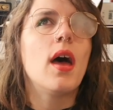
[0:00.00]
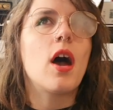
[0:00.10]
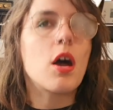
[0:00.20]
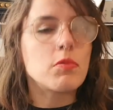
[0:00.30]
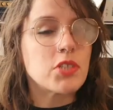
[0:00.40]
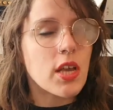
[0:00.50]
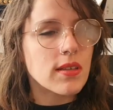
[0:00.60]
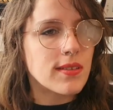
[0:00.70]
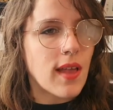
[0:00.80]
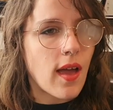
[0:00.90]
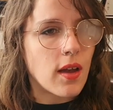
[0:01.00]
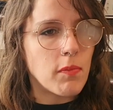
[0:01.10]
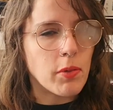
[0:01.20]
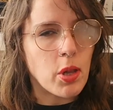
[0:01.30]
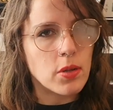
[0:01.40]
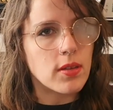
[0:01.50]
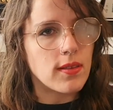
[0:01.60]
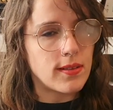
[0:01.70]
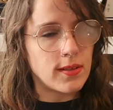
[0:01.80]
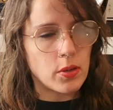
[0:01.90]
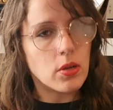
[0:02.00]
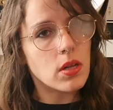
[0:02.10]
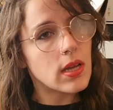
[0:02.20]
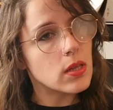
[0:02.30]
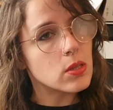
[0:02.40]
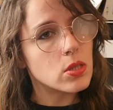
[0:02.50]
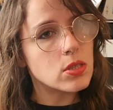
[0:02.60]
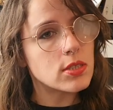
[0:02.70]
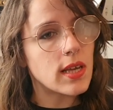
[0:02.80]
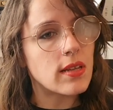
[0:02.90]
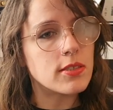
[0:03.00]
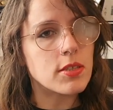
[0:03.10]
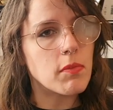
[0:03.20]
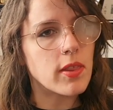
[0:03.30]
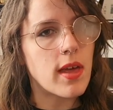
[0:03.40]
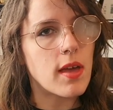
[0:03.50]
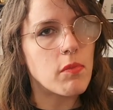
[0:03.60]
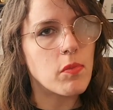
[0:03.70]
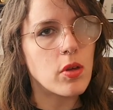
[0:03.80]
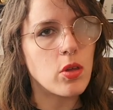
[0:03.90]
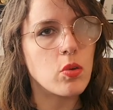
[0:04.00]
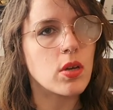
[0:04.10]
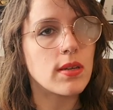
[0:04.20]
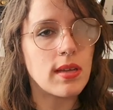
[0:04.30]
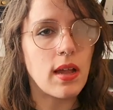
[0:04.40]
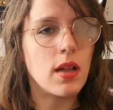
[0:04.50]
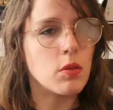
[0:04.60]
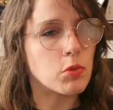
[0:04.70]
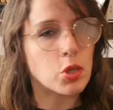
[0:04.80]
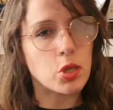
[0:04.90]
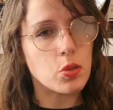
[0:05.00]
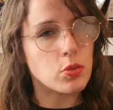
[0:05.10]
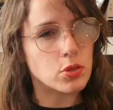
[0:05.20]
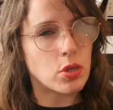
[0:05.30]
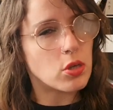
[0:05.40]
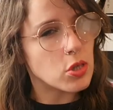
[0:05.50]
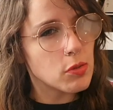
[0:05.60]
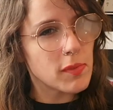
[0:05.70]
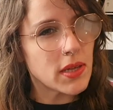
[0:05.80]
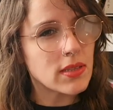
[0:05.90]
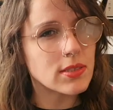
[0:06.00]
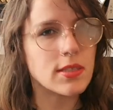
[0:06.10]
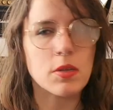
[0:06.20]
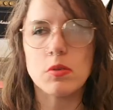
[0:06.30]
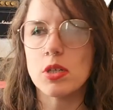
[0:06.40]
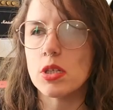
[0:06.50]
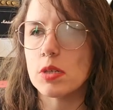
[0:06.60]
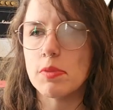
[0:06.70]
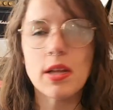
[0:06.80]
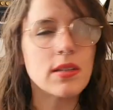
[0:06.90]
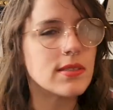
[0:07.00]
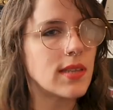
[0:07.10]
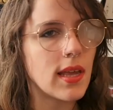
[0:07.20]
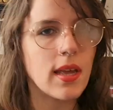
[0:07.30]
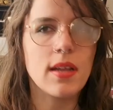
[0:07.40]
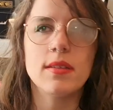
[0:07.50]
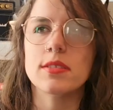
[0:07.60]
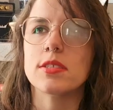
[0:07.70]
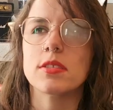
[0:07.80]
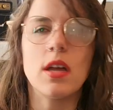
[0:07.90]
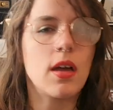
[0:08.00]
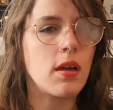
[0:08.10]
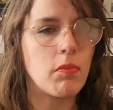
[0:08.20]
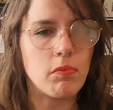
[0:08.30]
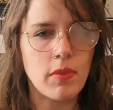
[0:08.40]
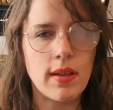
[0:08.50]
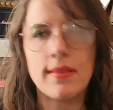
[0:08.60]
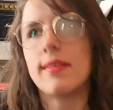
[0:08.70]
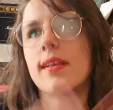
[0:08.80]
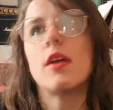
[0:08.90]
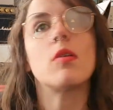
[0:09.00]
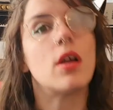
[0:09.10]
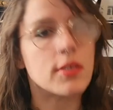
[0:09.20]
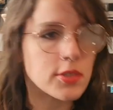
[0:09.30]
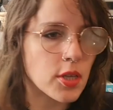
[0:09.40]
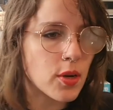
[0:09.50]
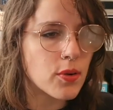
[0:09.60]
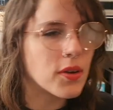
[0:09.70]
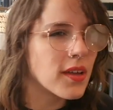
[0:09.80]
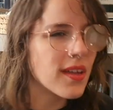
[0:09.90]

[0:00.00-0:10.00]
objects that belonged to the serial killers, and some of them you could tell were used on humans. There were blood stains, etc. So